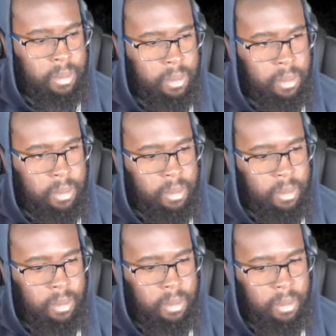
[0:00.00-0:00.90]

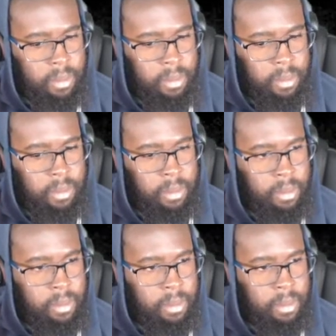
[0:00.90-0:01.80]

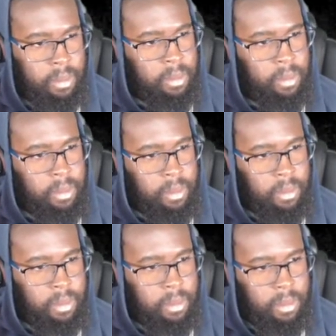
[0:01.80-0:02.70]

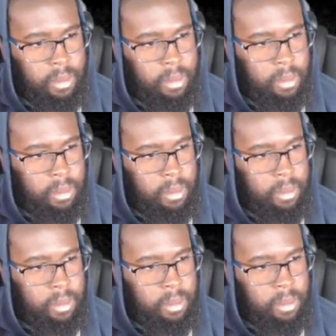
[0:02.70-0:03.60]

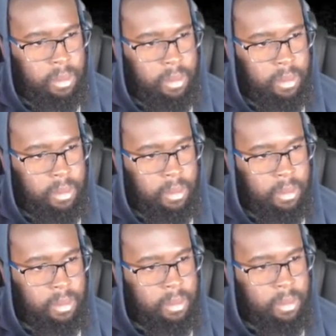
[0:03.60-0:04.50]

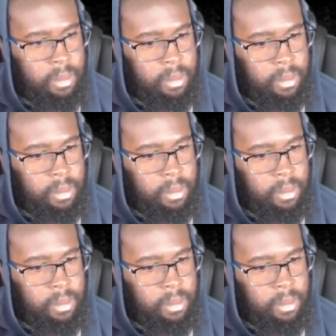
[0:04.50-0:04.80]
(silent)